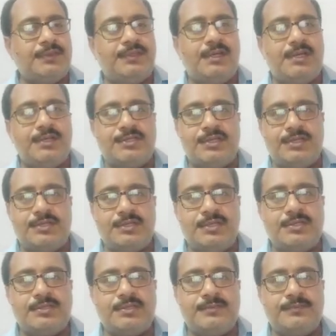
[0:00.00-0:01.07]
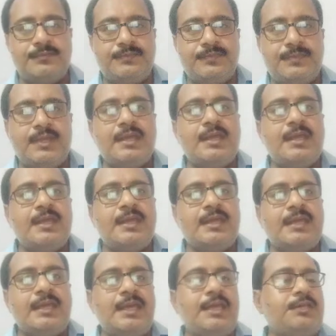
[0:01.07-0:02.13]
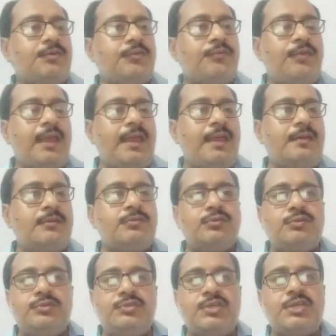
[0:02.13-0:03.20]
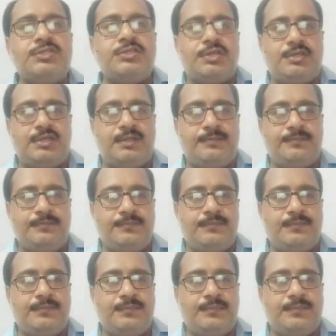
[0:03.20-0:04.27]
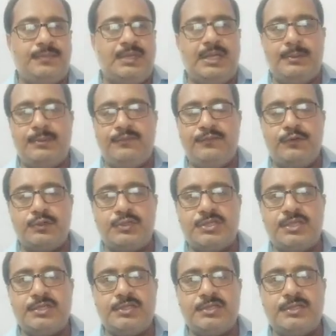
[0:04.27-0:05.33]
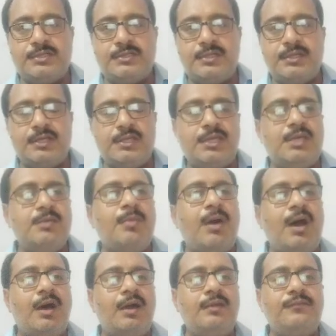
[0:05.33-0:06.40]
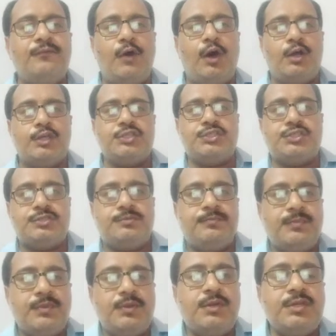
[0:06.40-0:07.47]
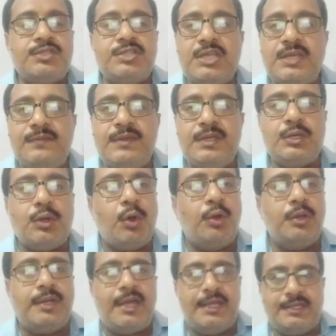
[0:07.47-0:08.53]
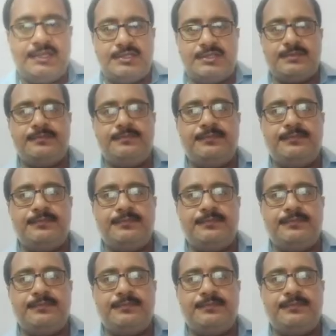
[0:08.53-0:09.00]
Third sentence. It rained yesterday. Number fourth sentence. Iman watched TV all night.